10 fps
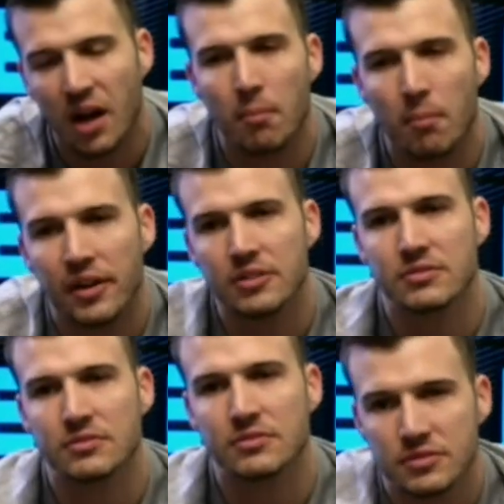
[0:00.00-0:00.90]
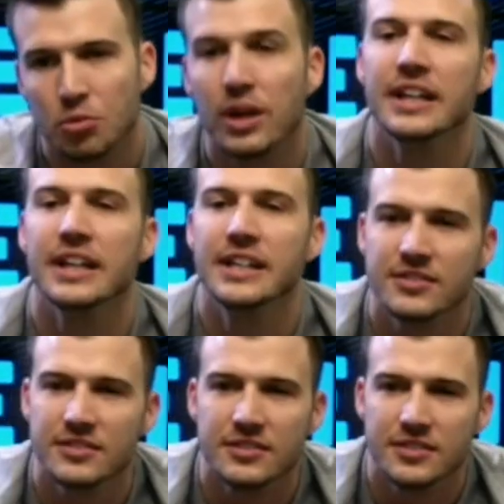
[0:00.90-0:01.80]
Come on. Really?
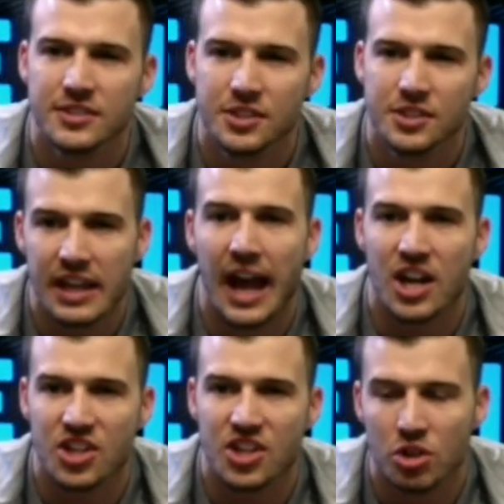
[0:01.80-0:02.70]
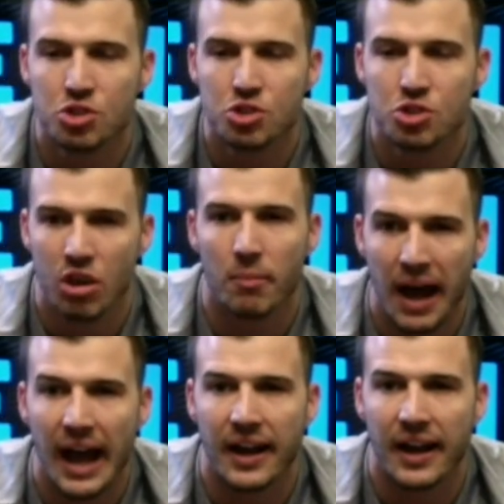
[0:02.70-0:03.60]
You think they actually want you to call
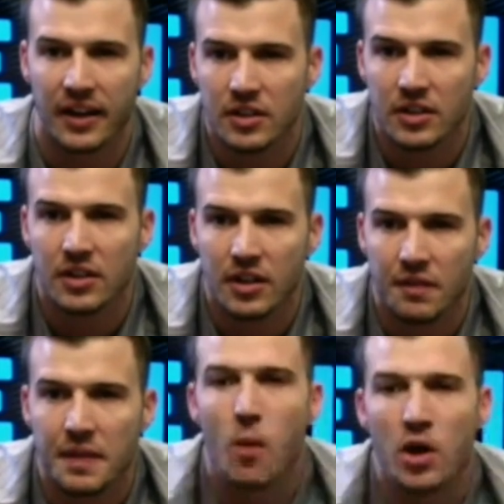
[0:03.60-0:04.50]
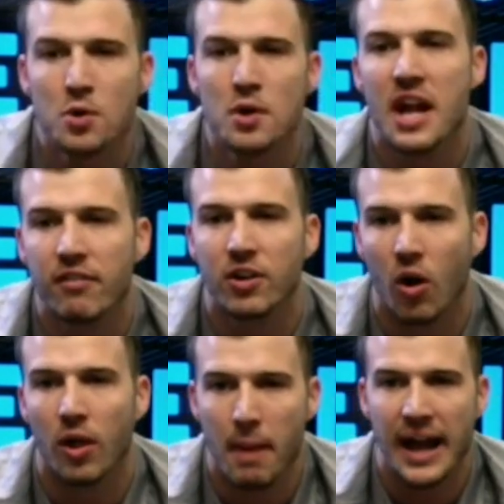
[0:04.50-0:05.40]
them back? They want you to never
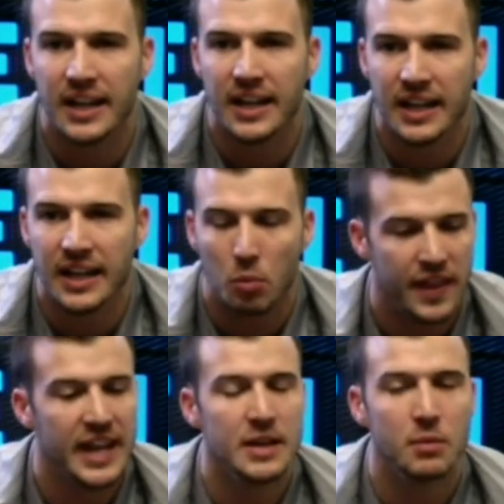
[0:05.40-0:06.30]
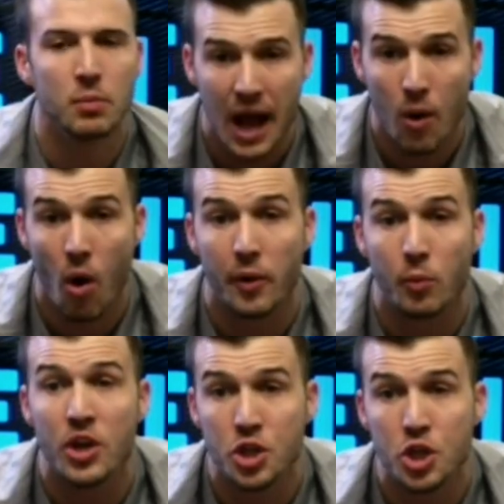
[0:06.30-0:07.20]
call them back again. When they from now
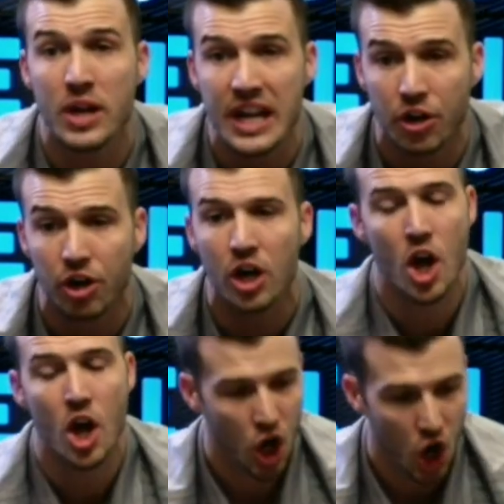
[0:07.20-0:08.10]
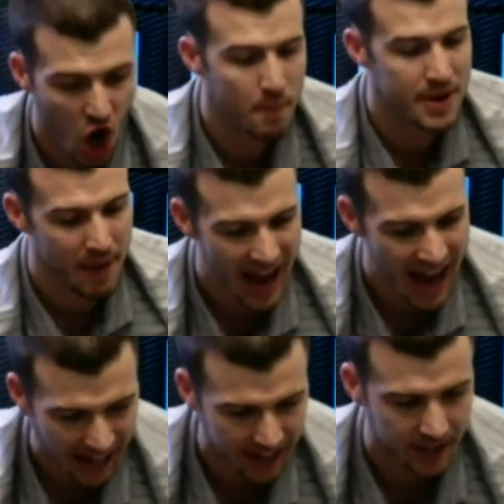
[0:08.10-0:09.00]
on, when you hear call me
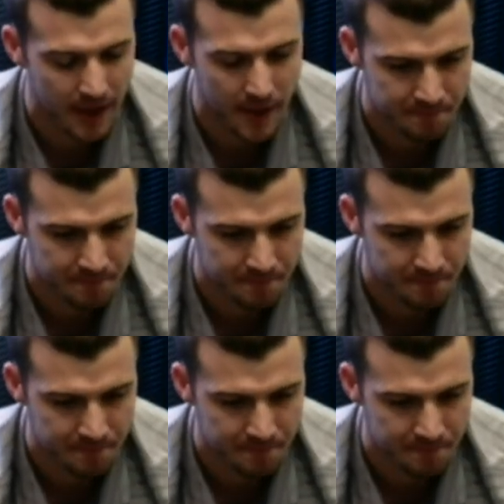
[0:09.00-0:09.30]
back,